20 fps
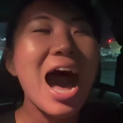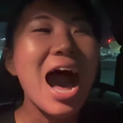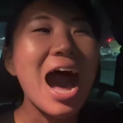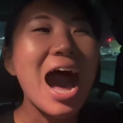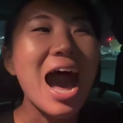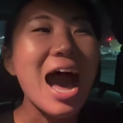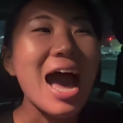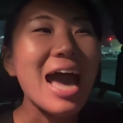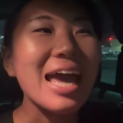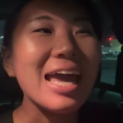
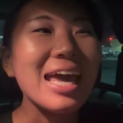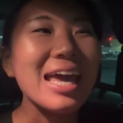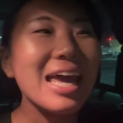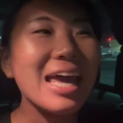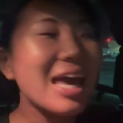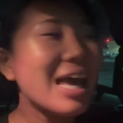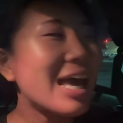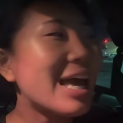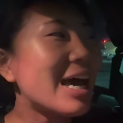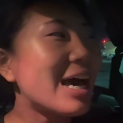I
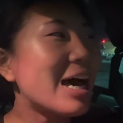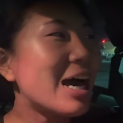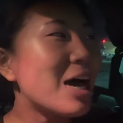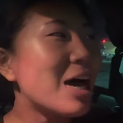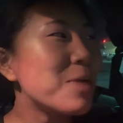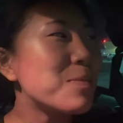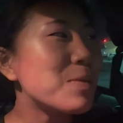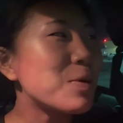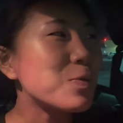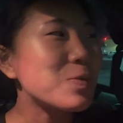
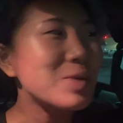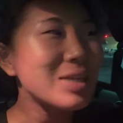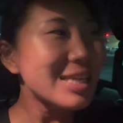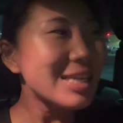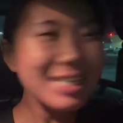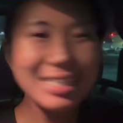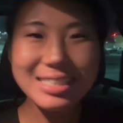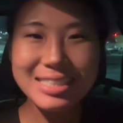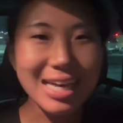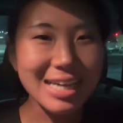am really
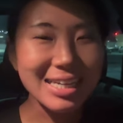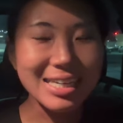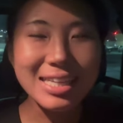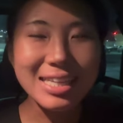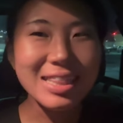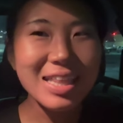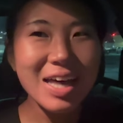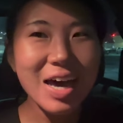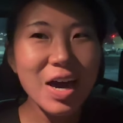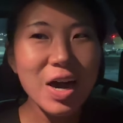
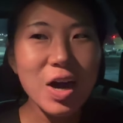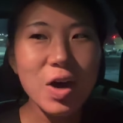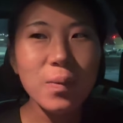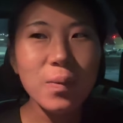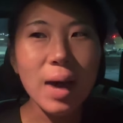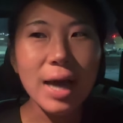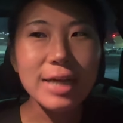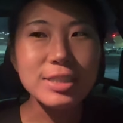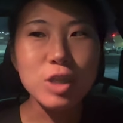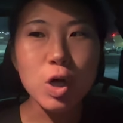excited though.
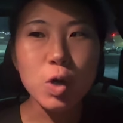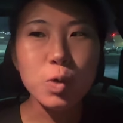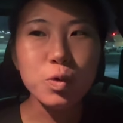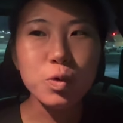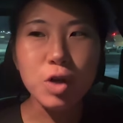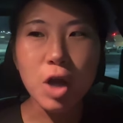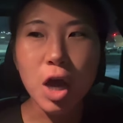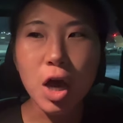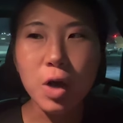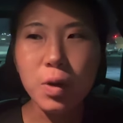I don't
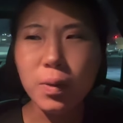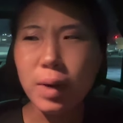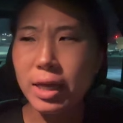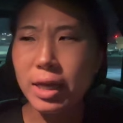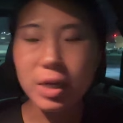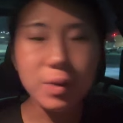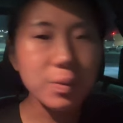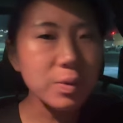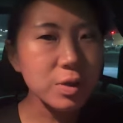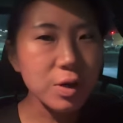know
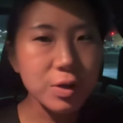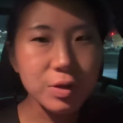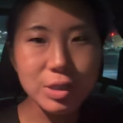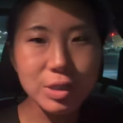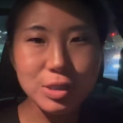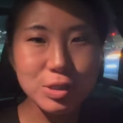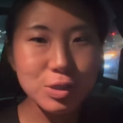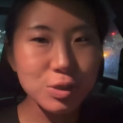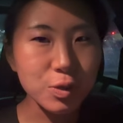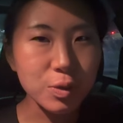anyone on
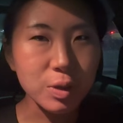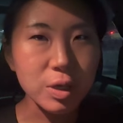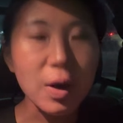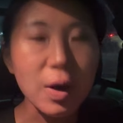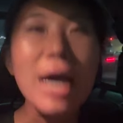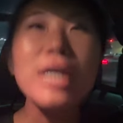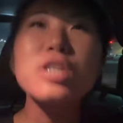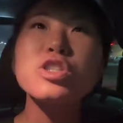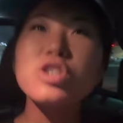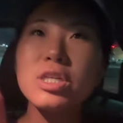this crew.
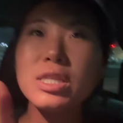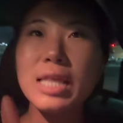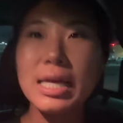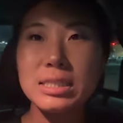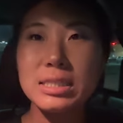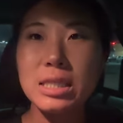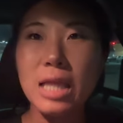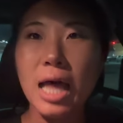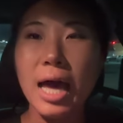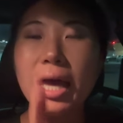Actually, that's
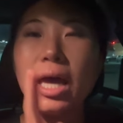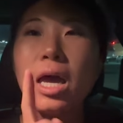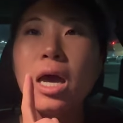a lie.